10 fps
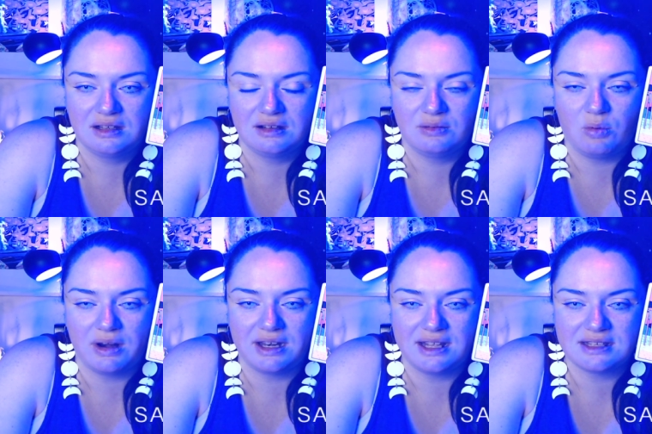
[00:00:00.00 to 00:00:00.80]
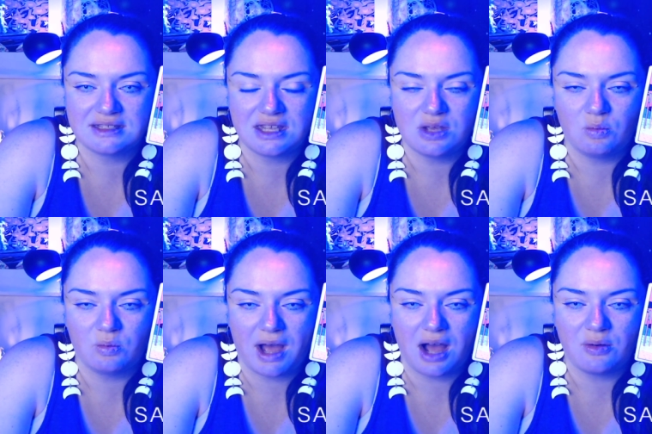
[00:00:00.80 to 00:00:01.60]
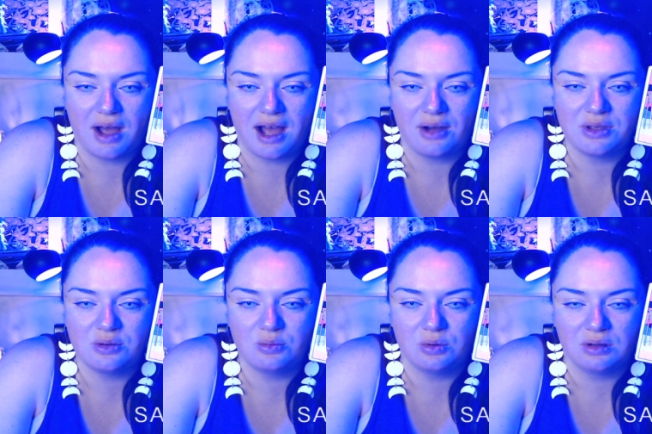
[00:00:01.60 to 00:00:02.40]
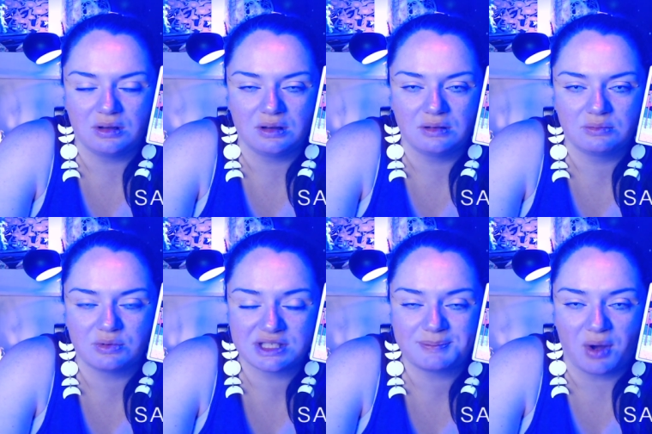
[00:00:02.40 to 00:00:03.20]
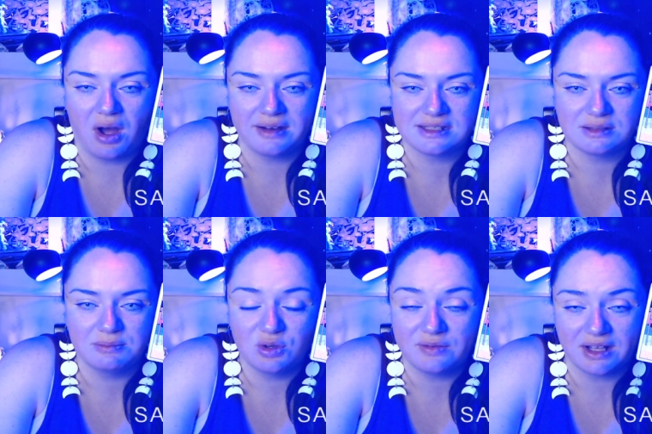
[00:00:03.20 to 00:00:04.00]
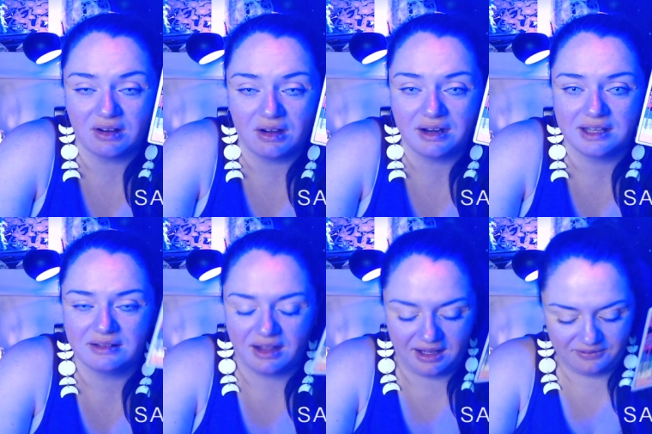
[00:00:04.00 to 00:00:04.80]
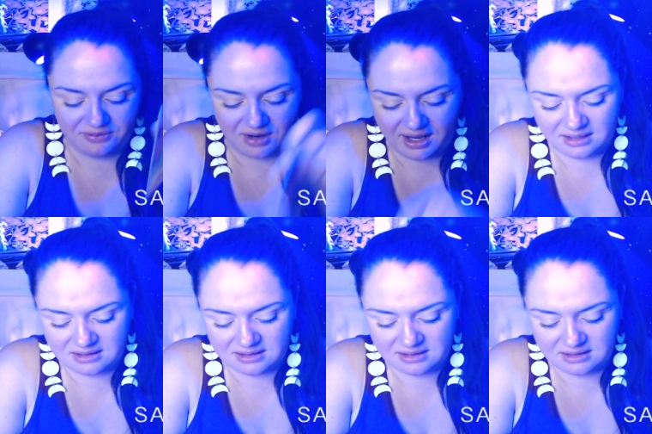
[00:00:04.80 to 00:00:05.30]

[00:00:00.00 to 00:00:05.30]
what it is that you, how you will respond to moving on in life, right?